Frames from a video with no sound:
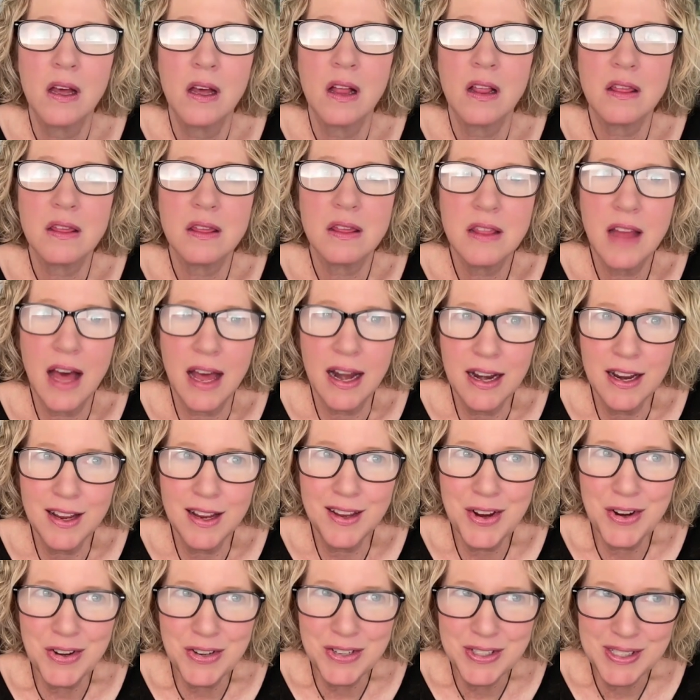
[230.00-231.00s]

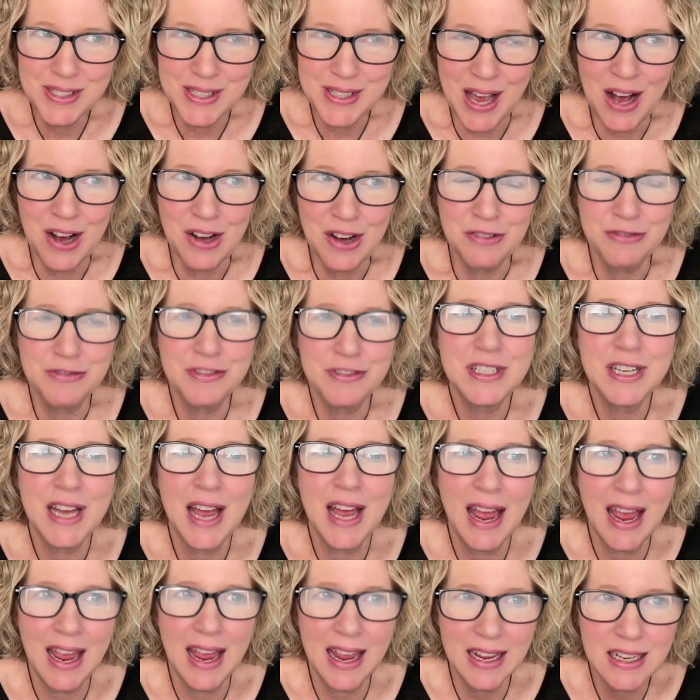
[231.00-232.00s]
letting yourself
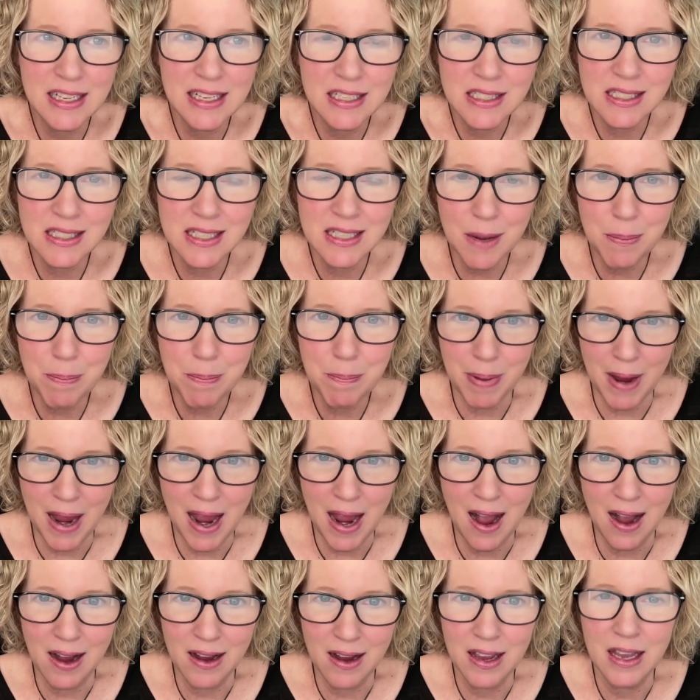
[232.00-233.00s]
take a step
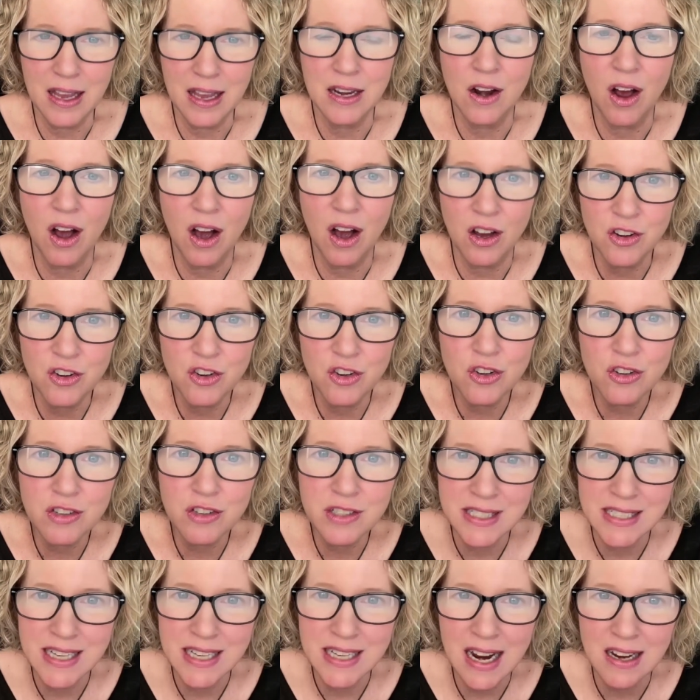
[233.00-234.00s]
back and
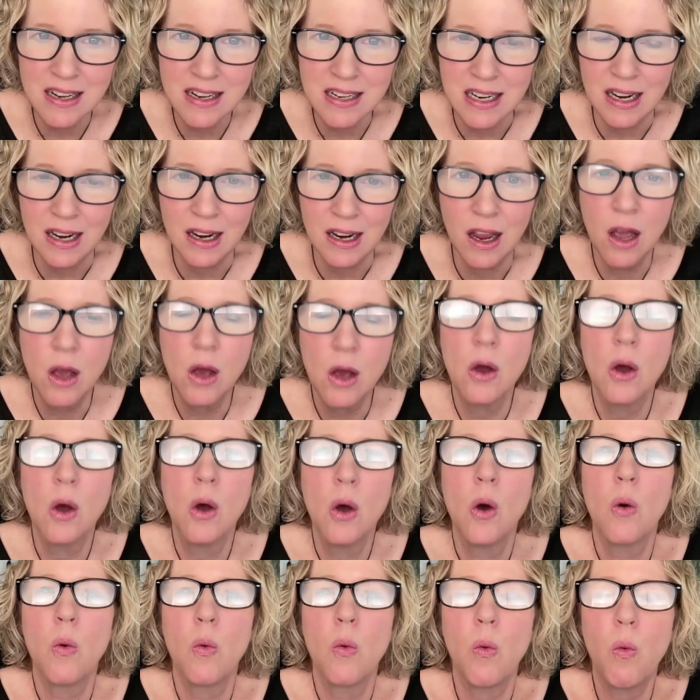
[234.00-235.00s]
understanding,
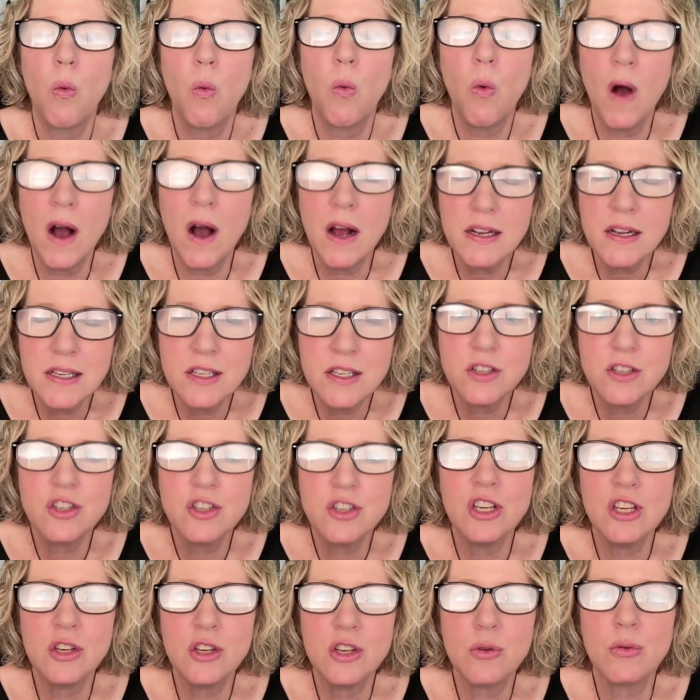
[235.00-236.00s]
what do
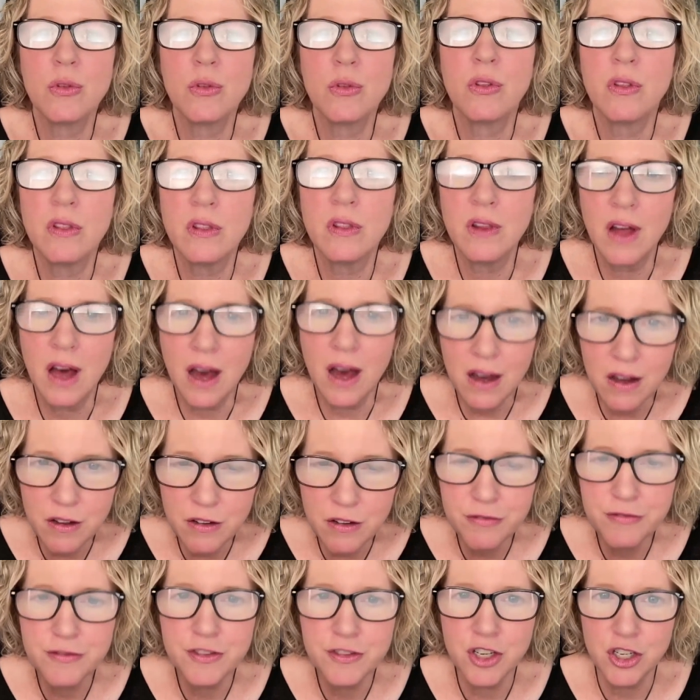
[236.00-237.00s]
you
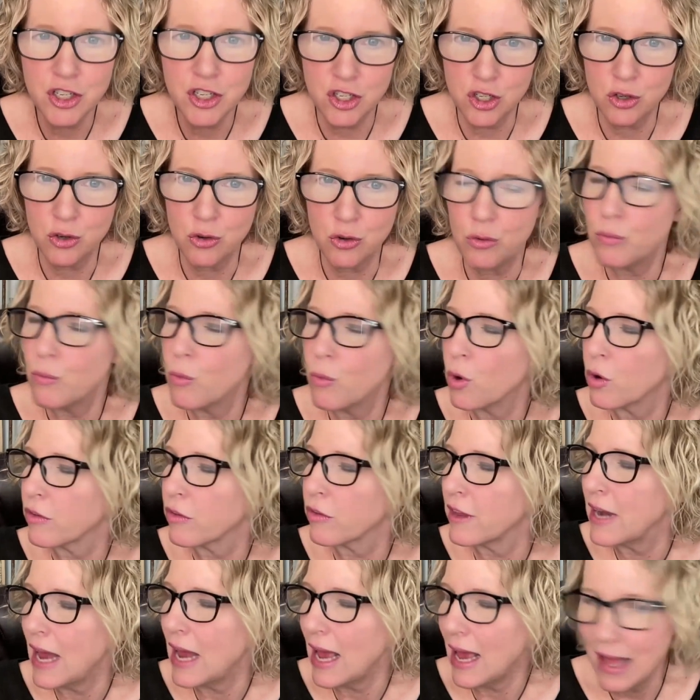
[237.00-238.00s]
love to do more
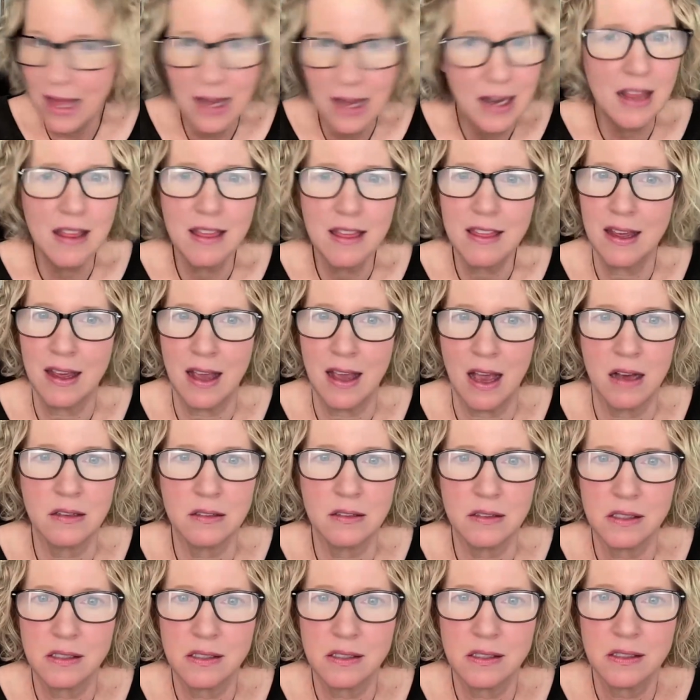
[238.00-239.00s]
than anything
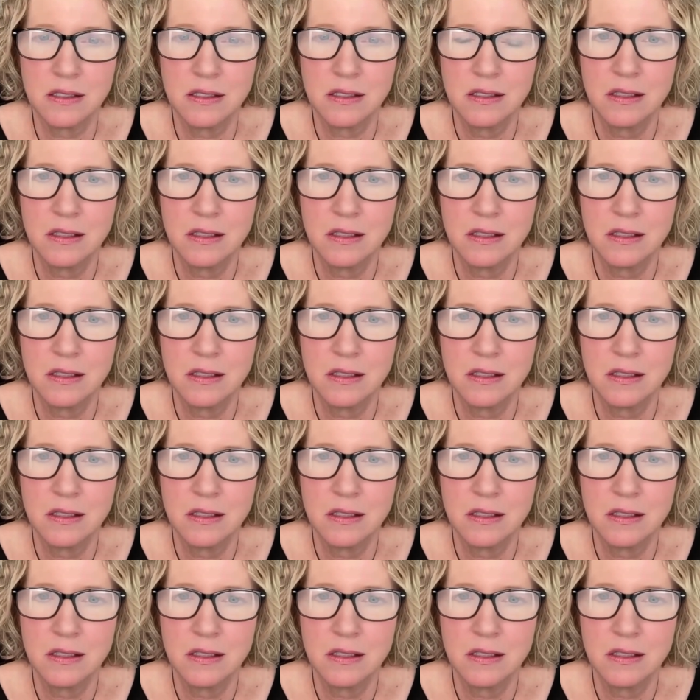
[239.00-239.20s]
else?